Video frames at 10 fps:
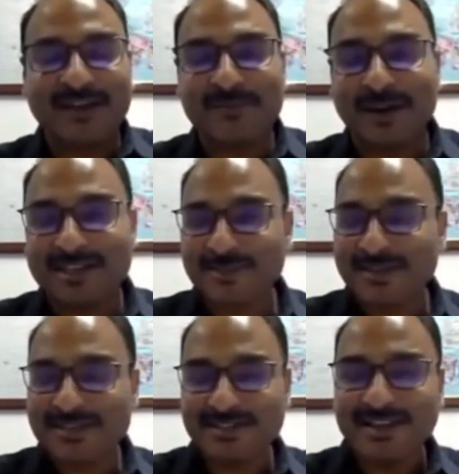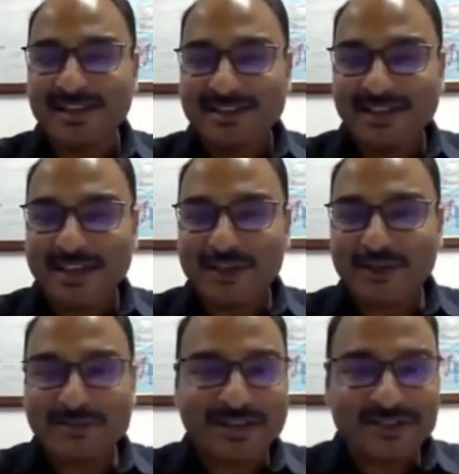participants. Thank you
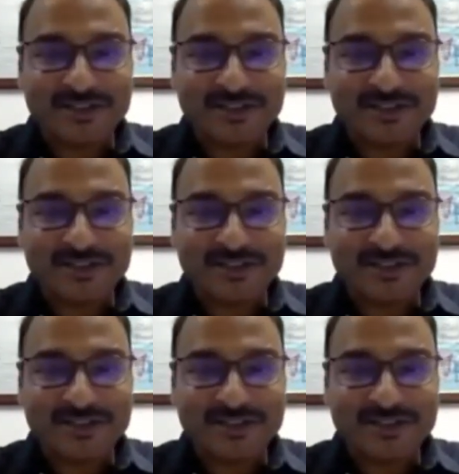very much.